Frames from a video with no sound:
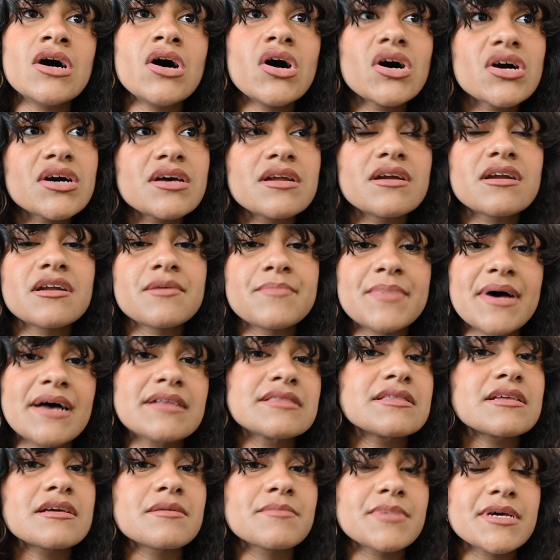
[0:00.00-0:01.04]
a good and a
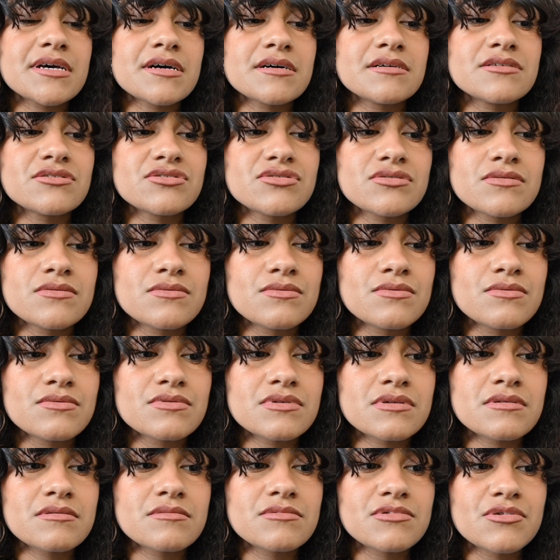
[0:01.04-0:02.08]
bad thing, because
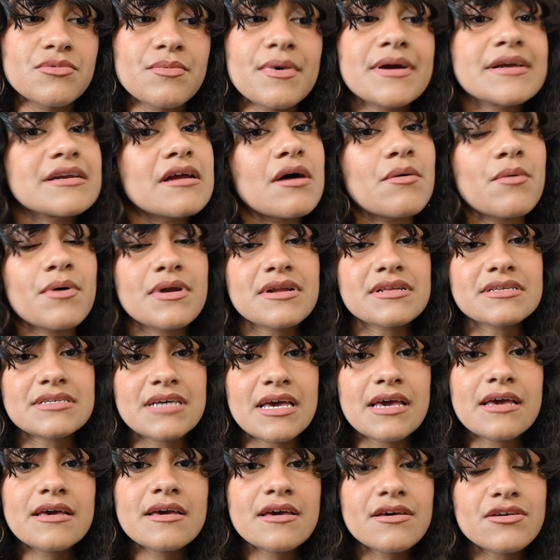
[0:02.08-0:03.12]
you might not want to
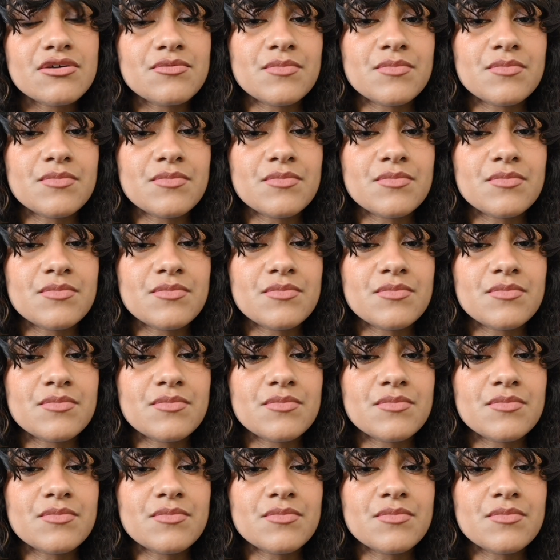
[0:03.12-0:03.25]
take it.